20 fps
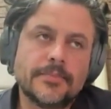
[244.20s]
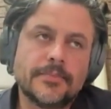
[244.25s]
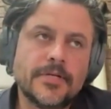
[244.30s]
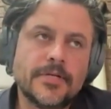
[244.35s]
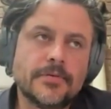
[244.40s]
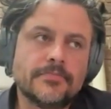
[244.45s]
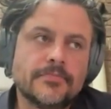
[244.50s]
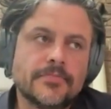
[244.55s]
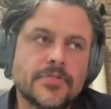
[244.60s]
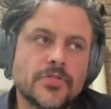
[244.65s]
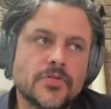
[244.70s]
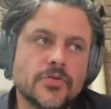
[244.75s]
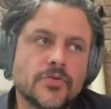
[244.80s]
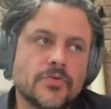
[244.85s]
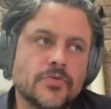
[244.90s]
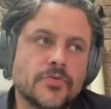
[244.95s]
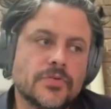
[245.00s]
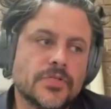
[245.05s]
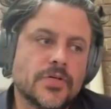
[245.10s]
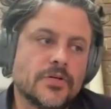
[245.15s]
aluminium,
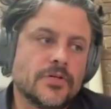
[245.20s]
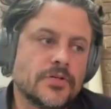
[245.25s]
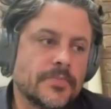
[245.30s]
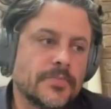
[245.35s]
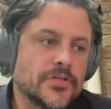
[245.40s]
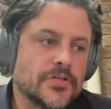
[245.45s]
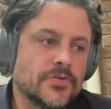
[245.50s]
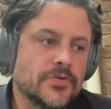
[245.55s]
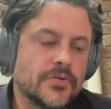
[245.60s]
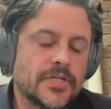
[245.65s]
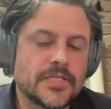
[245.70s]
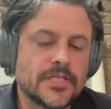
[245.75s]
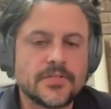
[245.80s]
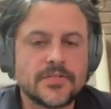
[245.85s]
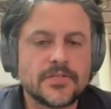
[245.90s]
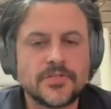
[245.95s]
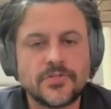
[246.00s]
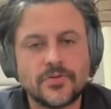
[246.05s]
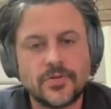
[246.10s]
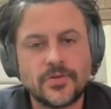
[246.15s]
so to make sure it
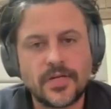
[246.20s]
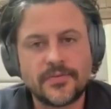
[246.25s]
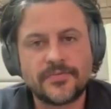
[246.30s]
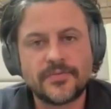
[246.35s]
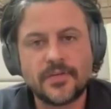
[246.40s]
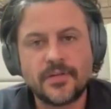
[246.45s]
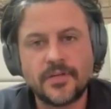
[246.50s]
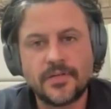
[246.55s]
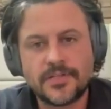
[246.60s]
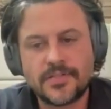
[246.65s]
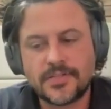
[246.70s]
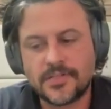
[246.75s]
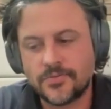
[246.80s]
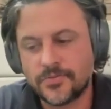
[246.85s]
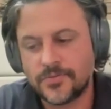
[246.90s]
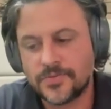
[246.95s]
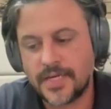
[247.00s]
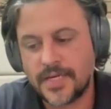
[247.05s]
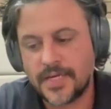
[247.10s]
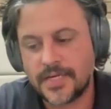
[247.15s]
doesn't distort after it
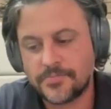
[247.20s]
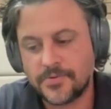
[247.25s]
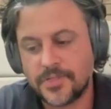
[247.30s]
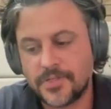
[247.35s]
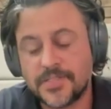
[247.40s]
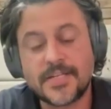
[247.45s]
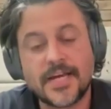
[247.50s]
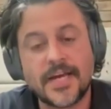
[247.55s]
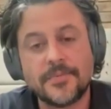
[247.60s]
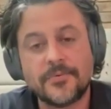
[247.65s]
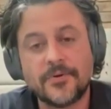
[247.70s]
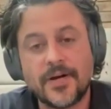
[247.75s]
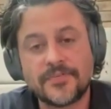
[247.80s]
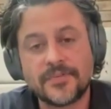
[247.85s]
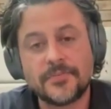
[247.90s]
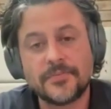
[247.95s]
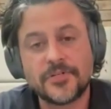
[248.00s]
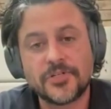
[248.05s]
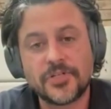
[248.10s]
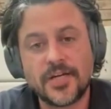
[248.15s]
still stays pretty stable
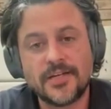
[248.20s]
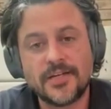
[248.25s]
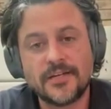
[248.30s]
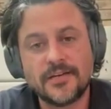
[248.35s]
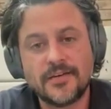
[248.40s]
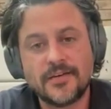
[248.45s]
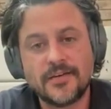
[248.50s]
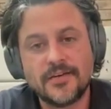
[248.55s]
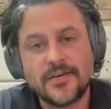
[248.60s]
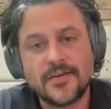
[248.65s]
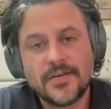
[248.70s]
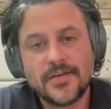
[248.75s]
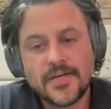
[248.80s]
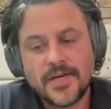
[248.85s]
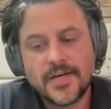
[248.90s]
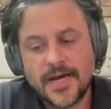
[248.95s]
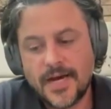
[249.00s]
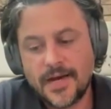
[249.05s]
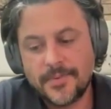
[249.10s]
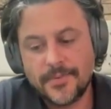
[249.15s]
after machining.
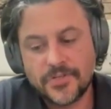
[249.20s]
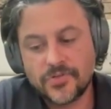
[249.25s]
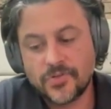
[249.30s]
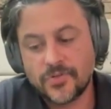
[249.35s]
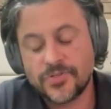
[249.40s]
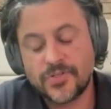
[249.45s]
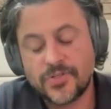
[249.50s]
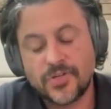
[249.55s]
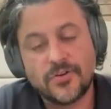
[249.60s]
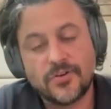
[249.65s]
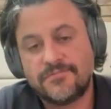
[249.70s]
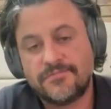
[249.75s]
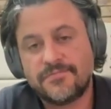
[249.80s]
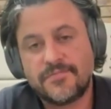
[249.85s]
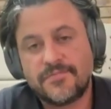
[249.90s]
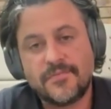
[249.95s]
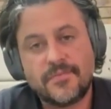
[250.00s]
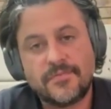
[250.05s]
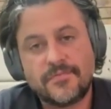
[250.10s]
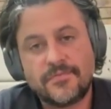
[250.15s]
And it's also
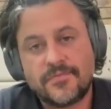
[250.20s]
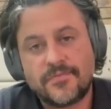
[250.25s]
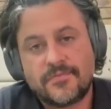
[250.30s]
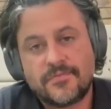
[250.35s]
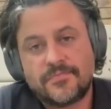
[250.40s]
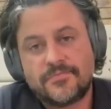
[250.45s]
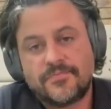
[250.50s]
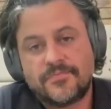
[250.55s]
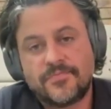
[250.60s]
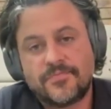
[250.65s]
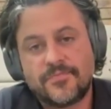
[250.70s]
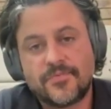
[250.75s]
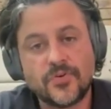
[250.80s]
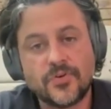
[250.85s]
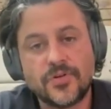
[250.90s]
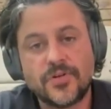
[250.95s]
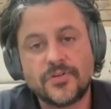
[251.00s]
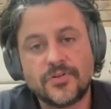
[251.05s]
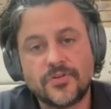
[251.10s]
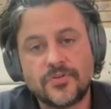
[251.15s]

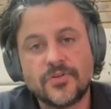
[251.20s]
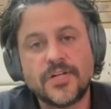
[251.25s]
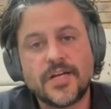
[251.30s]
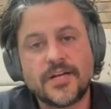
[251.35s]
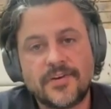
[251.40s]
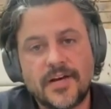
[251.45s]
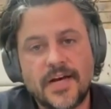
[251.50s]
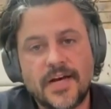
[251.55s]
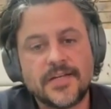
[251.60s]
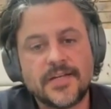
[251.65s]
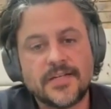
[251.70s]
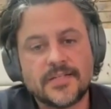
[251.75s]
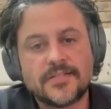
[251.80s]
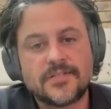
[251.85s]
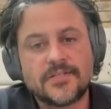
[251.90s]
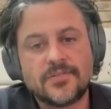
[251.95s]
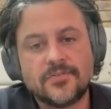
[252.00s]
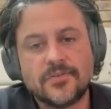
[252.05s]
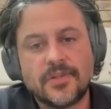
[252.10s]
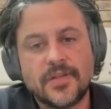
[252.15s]
good enough
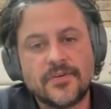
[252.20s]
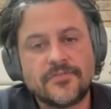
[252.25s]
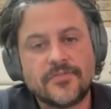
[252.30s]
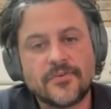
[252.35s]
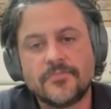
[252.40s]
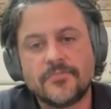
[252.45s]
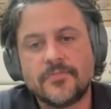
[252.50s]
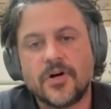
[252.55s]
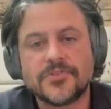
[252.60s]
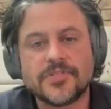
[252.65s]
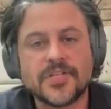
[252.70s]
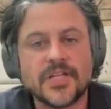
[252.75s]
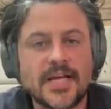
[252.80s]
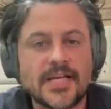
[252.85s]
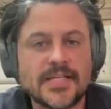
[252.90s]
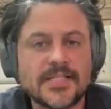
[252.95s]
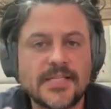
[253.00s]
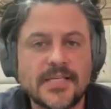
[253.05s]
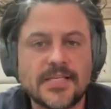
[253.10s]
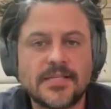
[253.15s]
hardness for a mold to
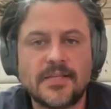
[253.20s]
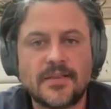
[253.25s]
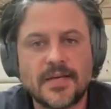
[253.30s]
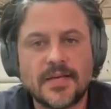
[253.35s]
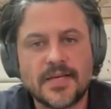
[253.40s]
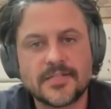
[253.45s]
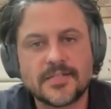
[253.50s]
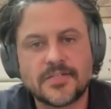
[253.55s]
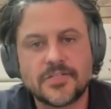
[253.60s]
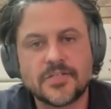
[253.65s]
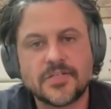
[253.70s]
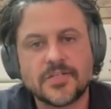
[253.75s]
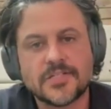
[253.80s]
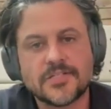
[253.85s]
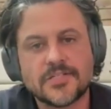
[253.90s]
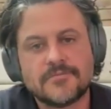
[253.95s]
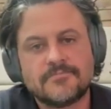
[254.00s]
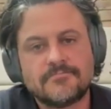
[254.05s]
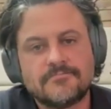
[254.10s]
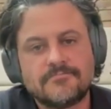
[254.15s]
last 60,000
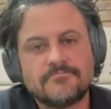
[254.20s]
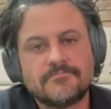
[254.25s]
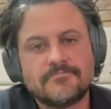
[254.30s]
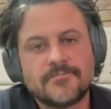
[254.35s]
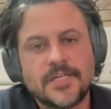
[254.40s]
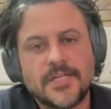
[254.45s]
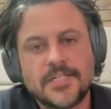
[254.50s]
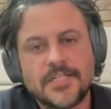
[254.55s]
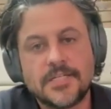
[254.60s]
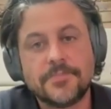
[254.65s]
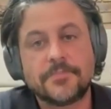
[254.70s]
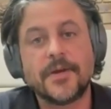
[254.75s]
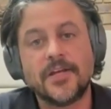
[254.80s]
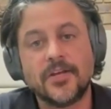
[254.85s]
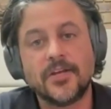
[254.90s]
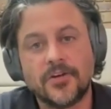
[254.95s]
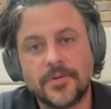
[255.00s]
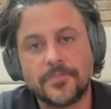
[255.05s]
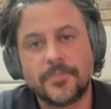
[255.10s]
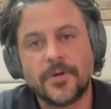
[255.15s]
shots,
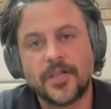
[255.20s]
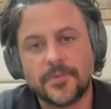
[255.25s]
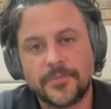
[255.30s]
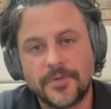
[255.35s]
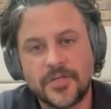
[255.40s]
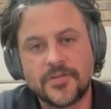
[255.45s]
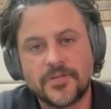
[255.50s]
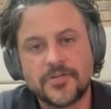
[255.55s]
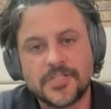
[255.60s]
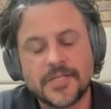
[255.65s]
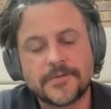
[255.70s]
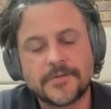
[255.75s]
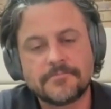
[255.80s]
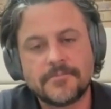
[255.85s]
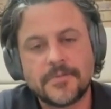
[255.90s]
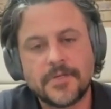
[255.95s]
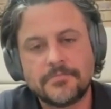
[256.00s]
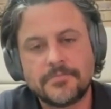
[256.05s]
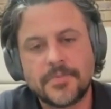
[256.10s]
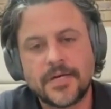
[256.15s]
depending on your polymer using.
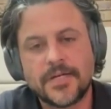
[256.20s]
